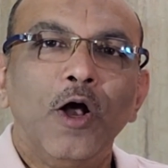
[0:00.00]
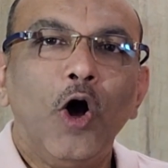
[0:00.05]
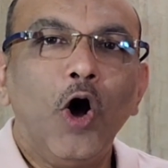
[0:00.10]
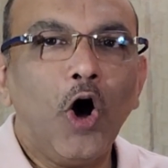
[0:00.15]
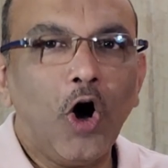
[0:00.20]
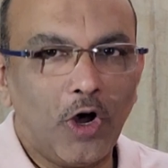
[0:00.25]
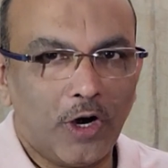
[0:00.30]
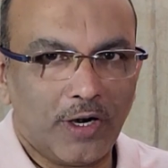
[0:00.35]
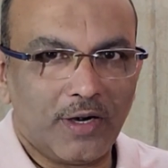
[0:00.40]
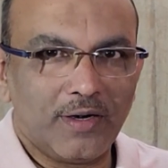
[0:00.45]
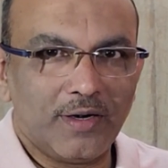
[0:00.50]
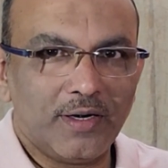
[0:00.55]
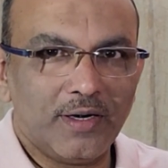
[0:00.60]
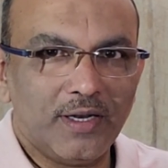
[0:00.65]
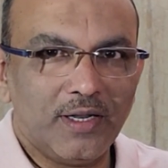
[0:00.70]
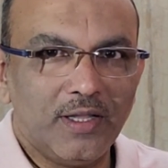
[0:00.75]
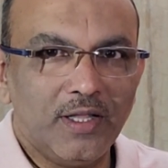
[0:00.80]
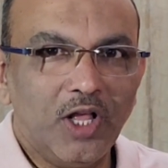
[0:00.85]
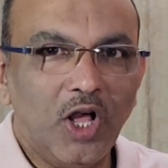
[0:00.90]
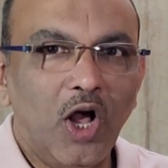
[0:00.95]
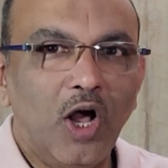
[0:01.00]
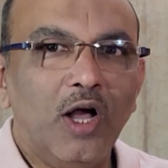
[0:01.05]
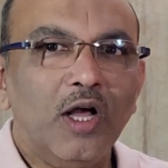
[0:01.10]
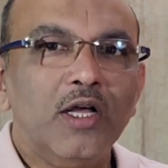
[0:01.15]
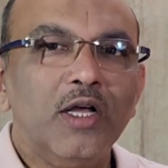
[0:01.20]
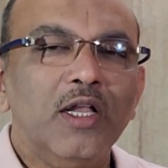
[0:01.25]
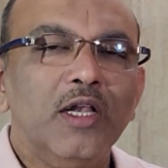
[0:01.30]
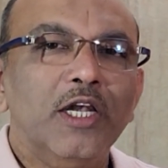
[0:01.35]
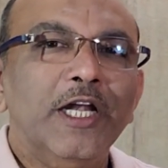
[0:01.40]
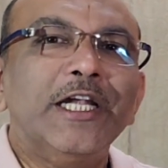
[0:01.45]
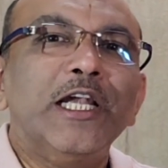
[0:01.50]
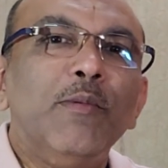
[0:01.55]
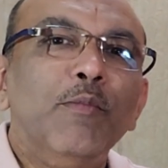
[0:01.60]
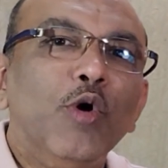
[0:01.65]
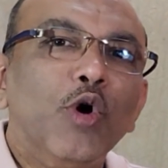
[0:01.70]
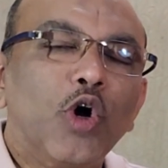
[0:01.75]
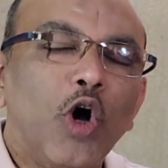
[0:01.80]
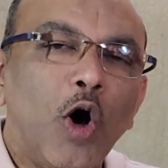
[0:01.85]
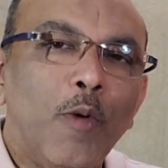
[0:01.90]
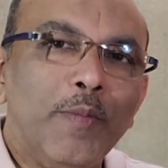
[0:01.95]
or little
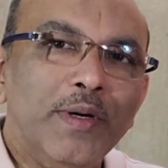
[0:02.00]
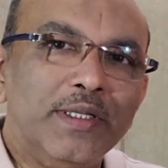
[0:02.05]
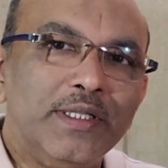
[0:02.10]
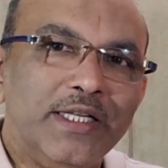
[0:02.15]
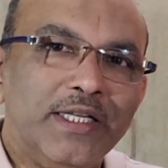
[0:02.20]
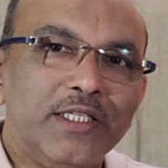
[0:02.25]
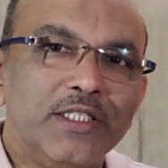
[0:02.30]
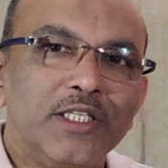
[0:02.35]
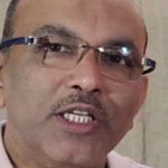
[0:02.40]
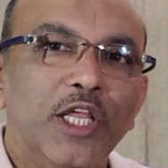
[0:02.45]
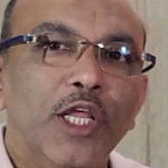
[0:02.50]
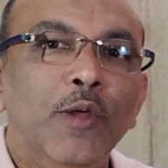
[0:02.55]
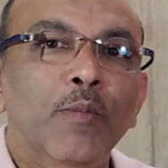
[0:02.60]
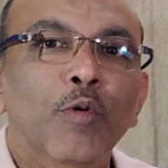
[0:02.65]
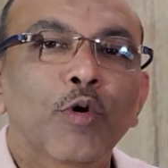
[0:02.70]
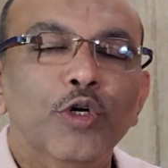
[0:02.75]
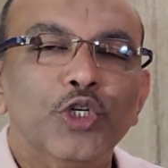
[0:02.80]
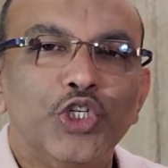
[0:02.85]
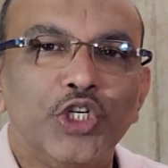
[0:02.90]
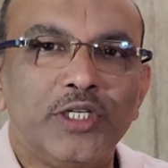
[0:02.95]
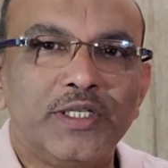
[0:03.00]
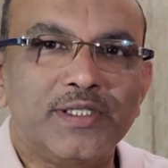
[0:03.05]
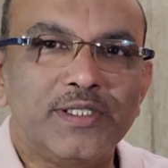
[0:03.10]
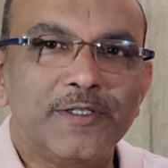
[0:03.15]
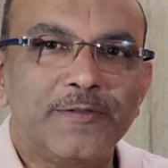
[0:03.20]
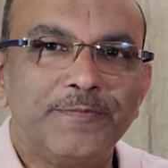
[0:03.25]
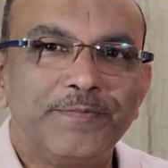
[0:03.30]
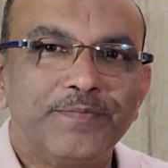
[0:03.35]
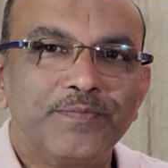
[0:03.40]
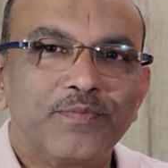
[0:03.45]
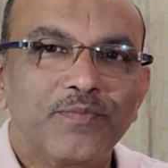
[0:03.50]
more common things, emotions.